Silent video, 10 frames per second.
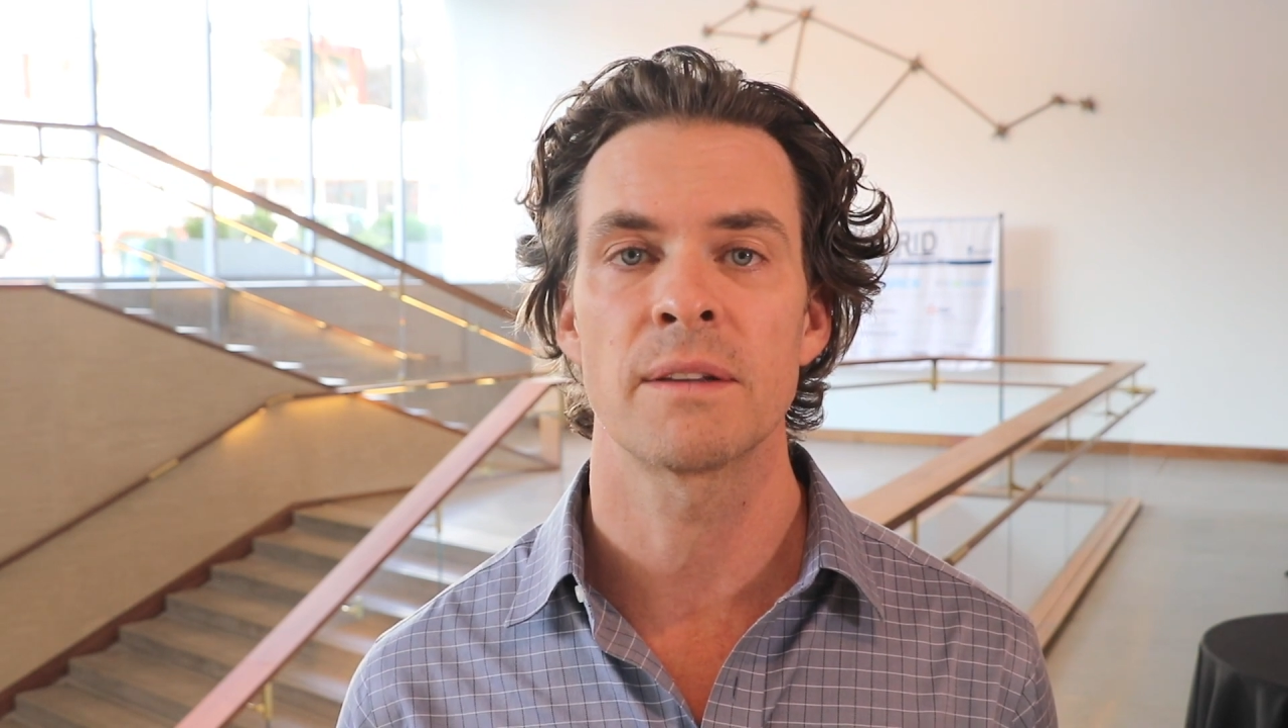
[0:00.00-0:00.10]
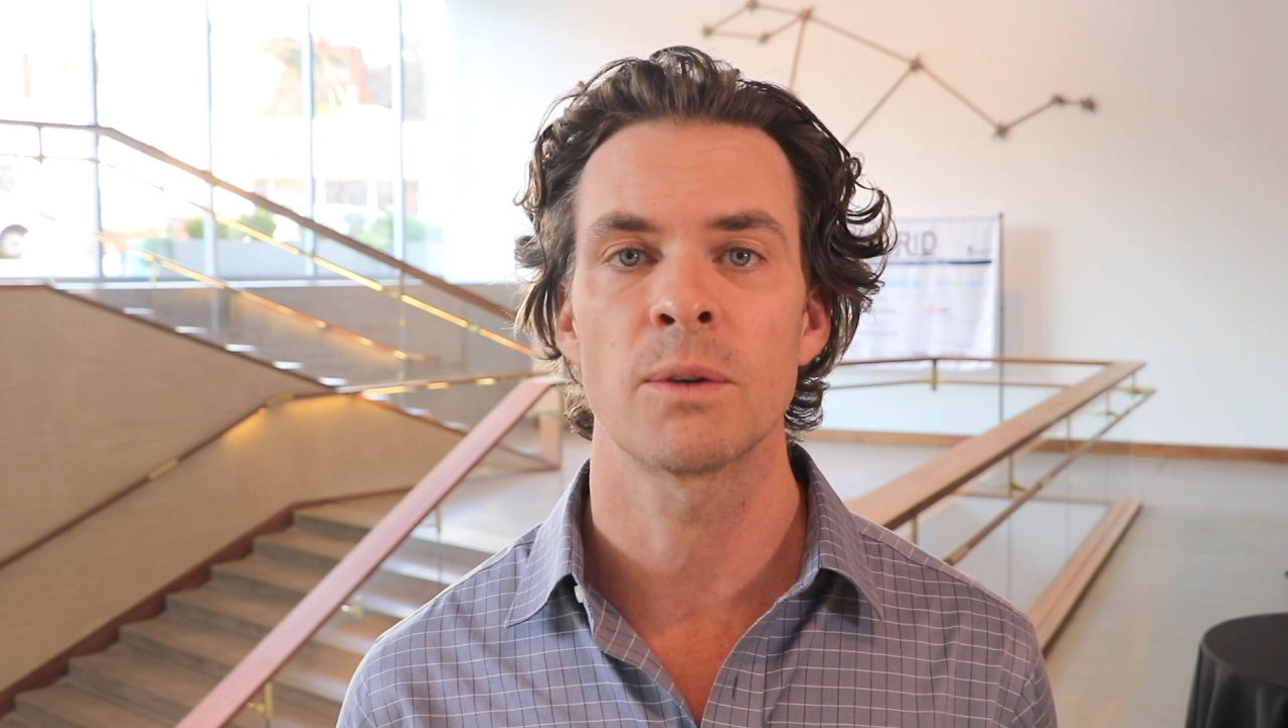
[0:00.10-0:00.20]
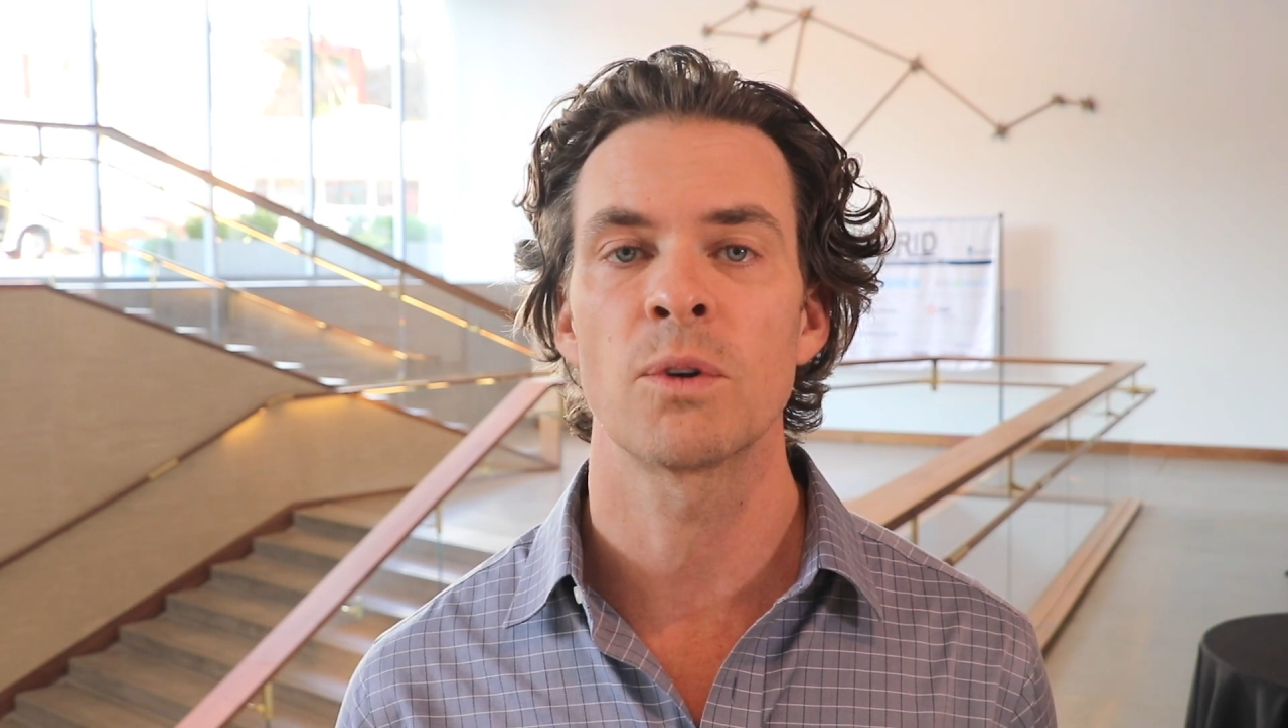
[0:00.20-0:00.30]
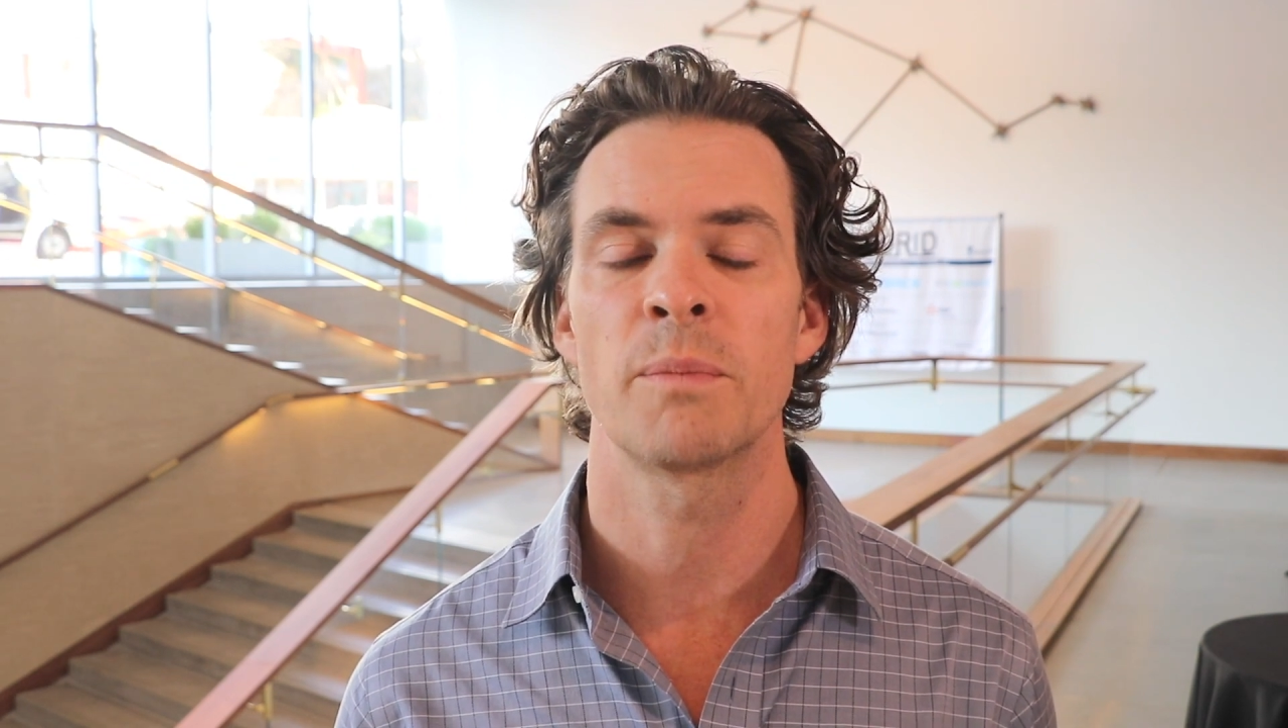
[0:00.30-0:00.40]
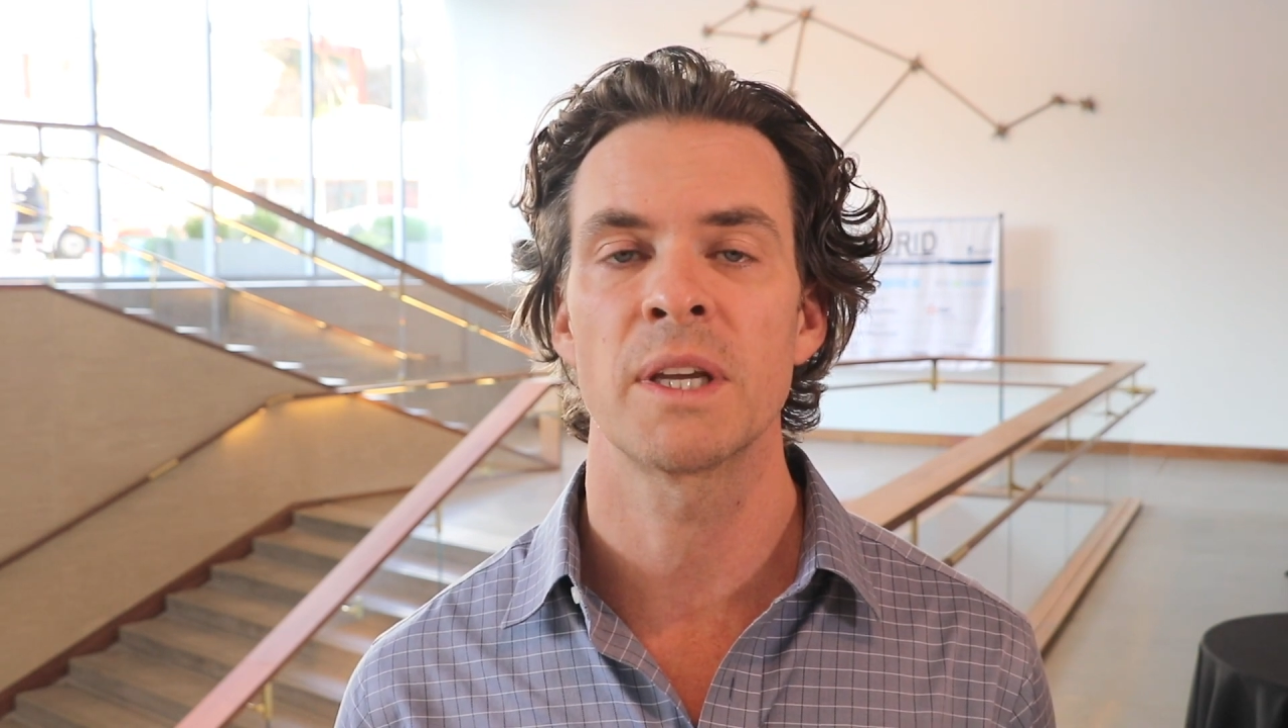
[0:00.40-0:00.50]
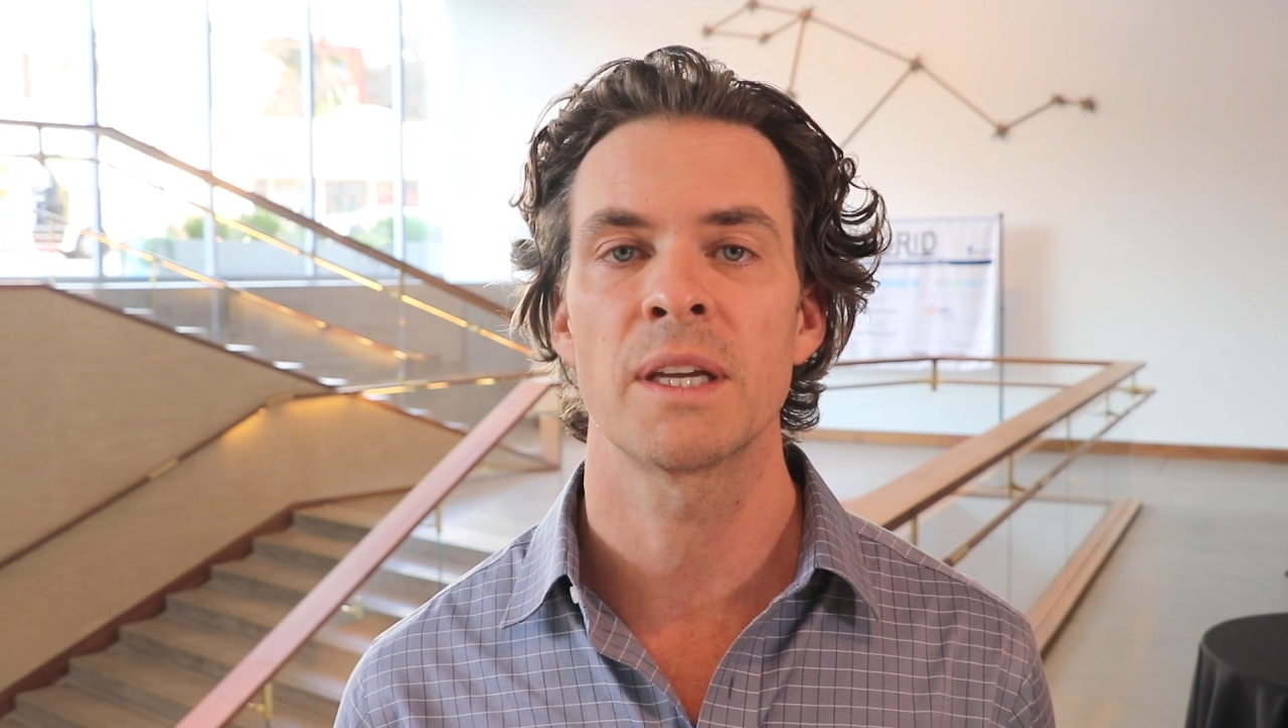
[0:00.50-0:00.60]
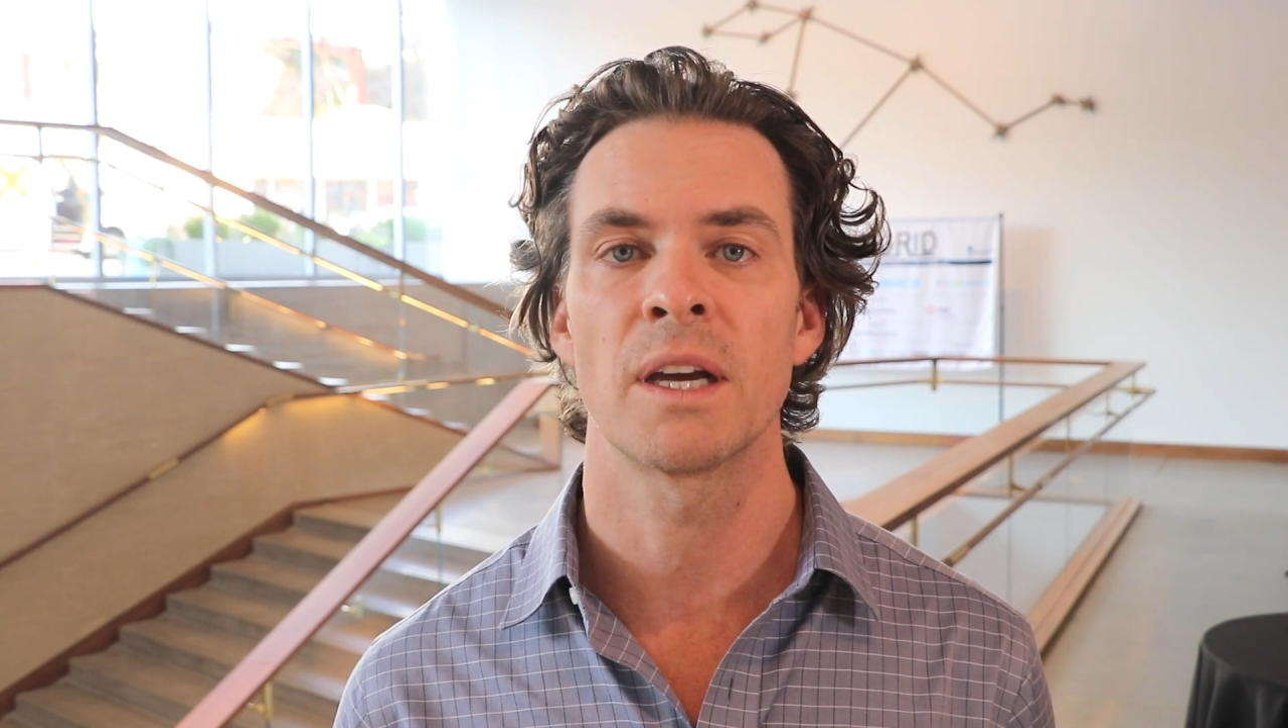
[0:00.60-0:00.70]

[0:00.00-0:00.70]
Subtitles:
there would be